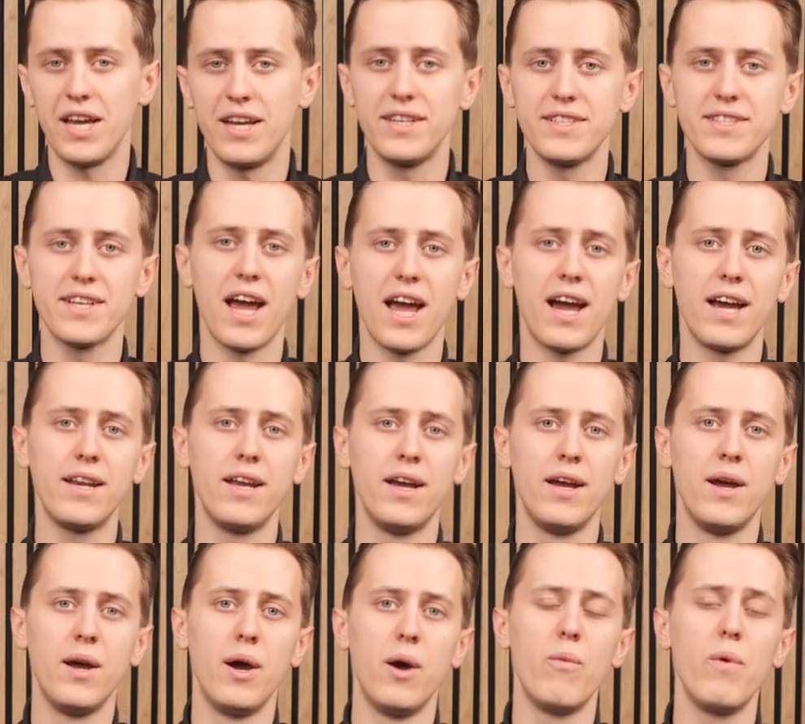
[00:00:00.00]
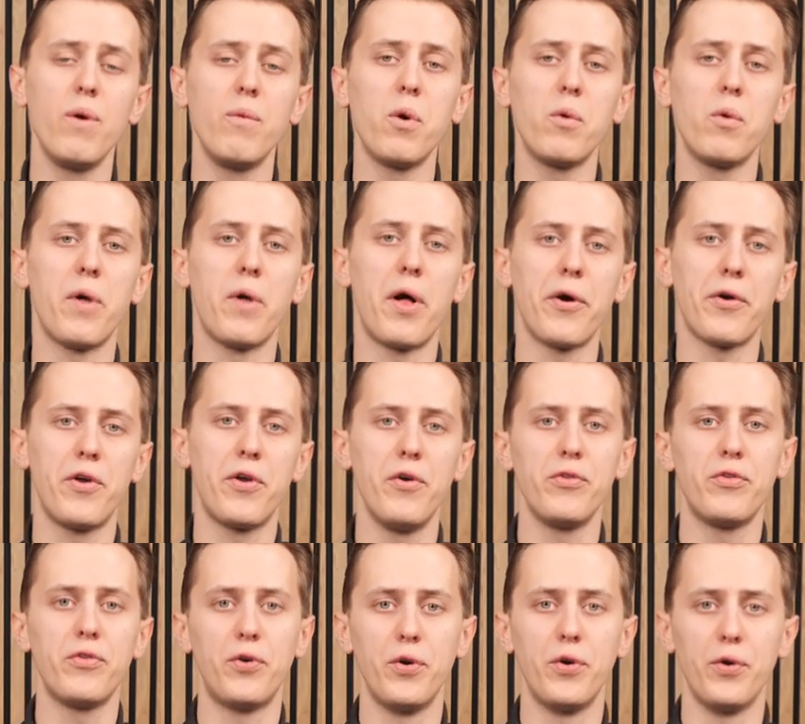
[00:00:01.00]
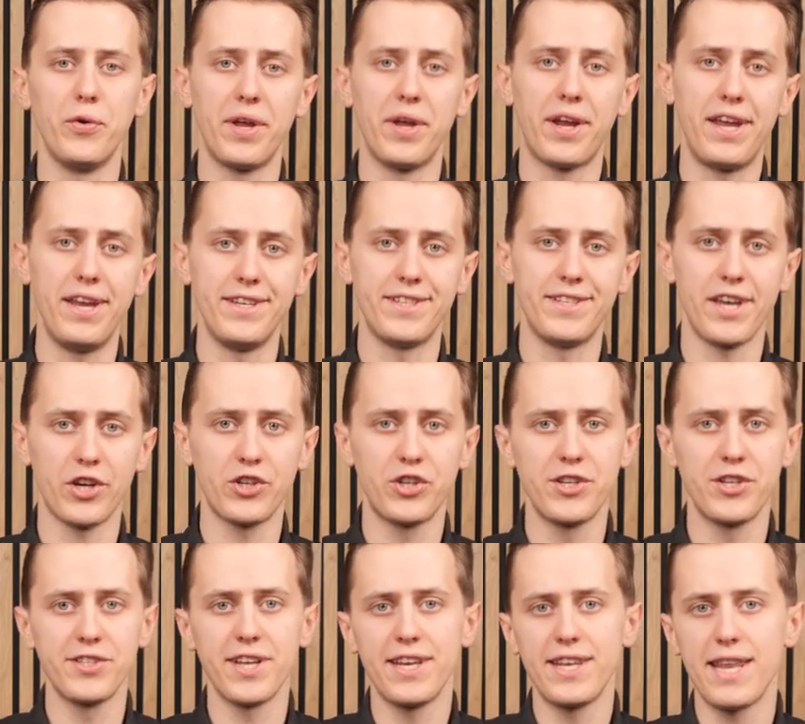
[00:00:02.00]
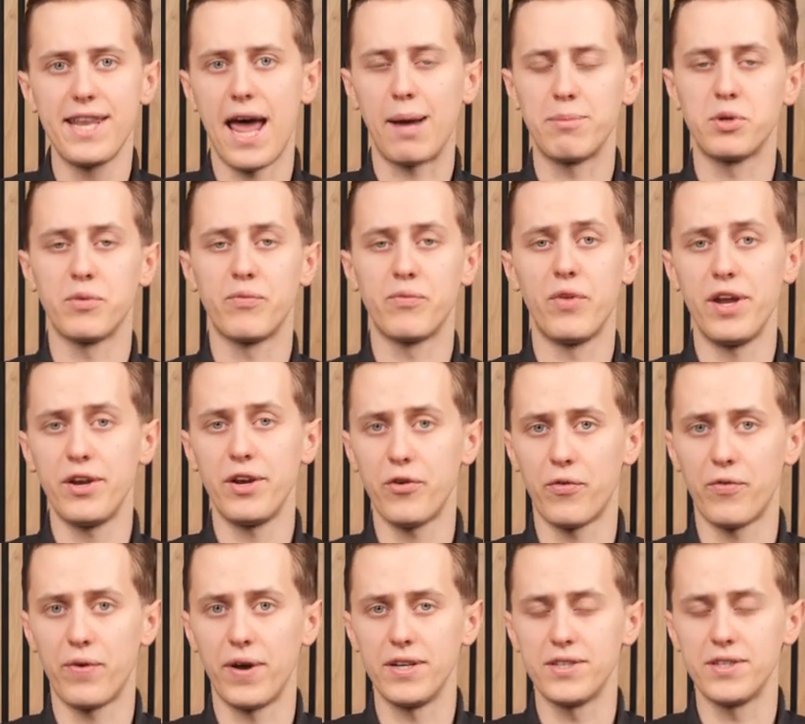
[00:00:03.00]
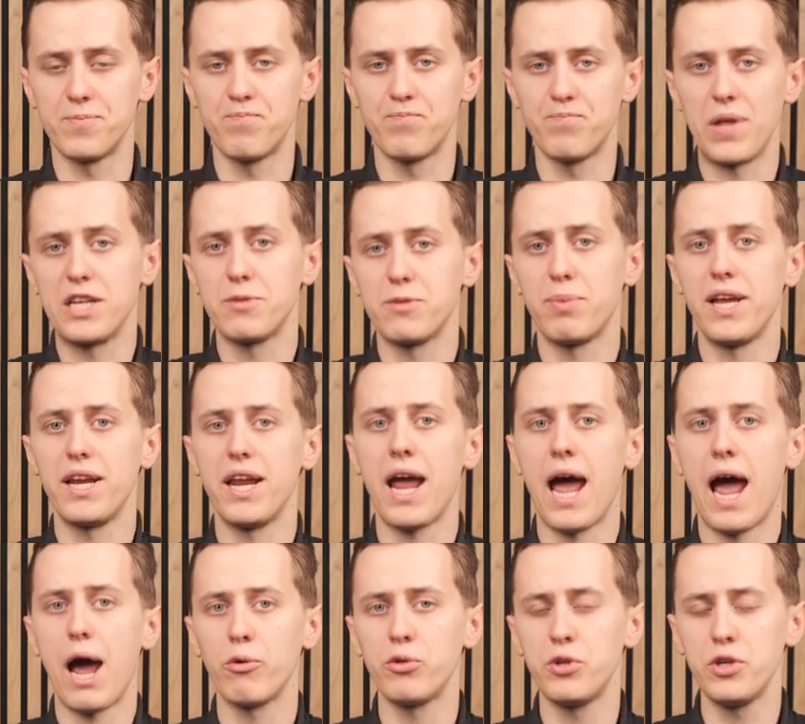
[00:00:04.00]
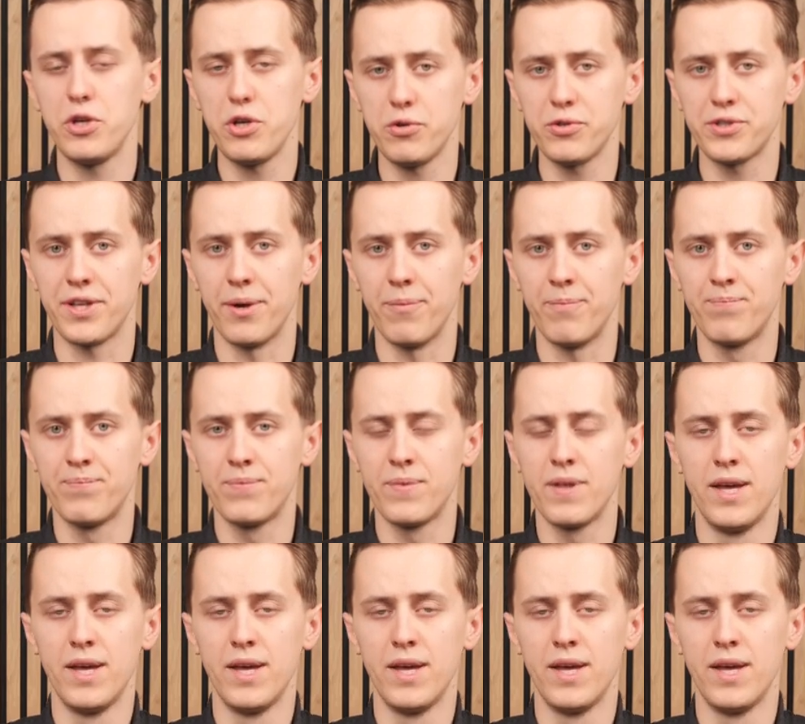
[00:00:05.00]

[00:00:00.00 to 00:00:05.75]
In this guide, we will walk you through the key sections and tabs of the interface, explaining how to use them.